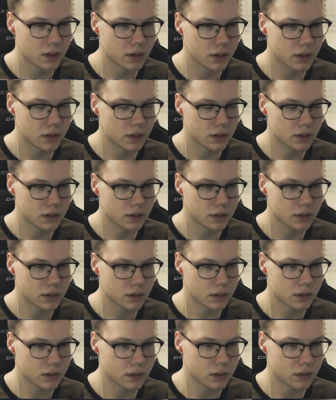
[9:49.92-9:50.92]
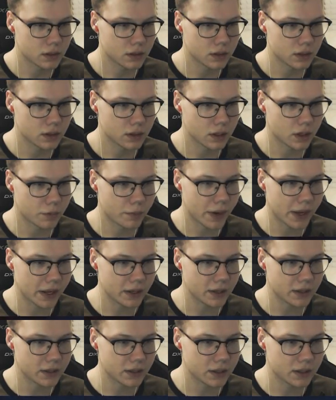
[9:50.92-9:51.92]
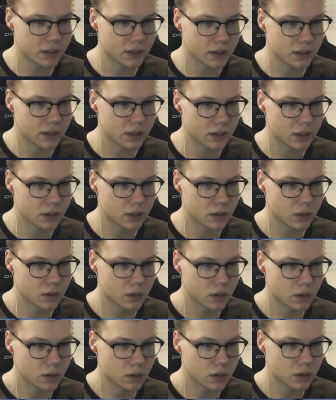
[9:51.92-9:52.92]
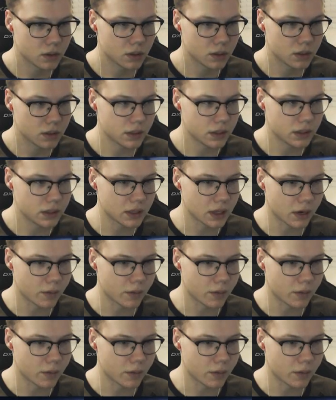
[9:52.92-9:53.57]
Charlie. We're almost here. We're almost here. All right. Big skin road. We gotta we gotta stop this.